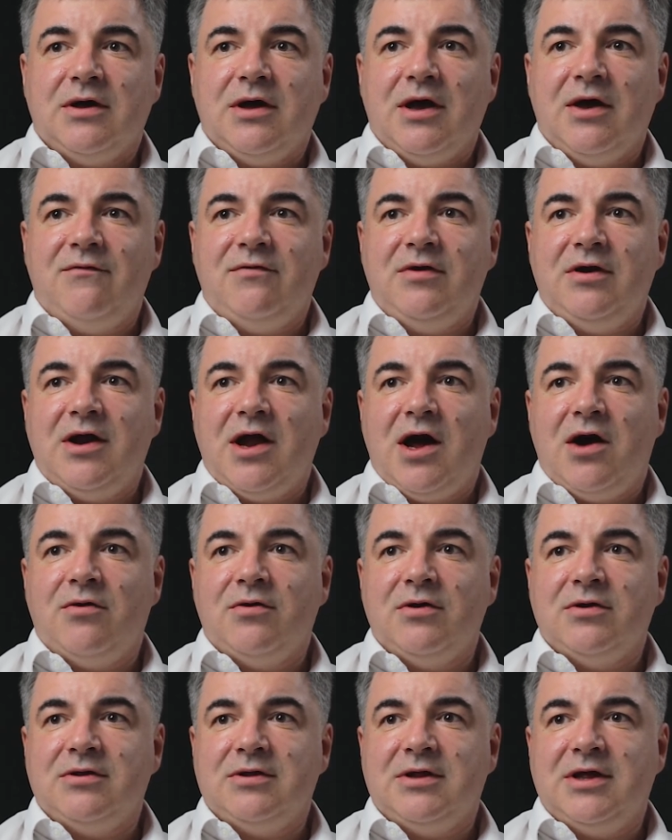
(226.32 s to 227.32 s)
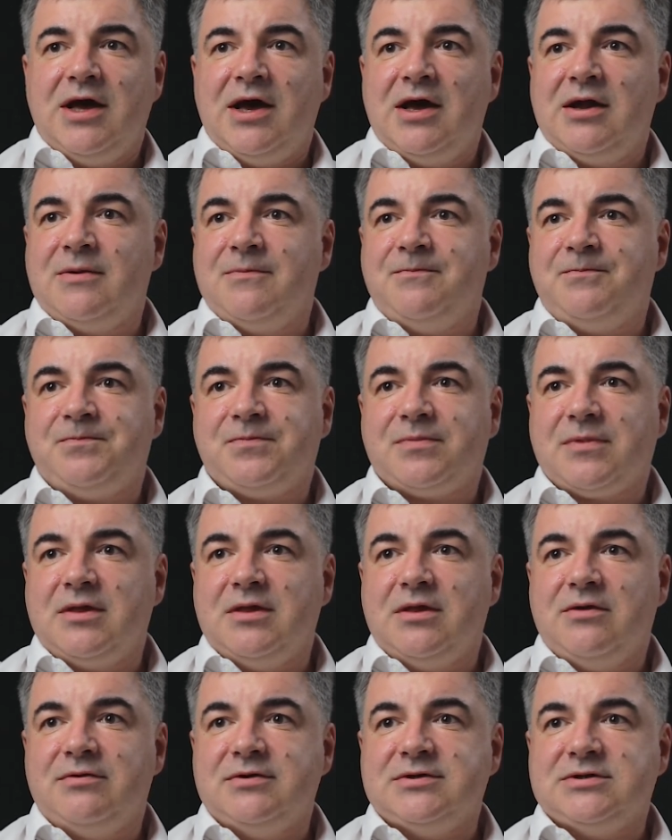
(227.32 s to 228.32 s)
every now and then,
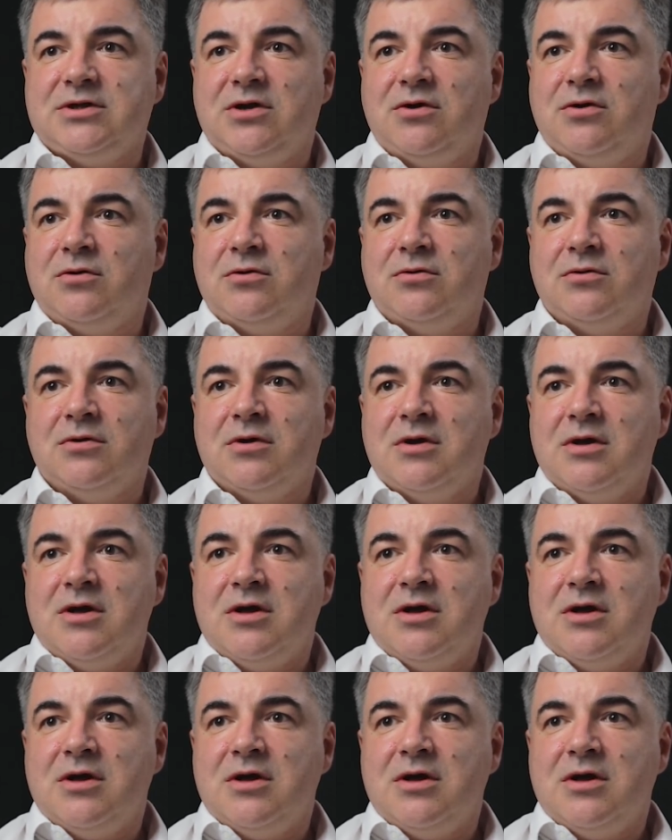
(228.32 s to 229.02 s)
there is no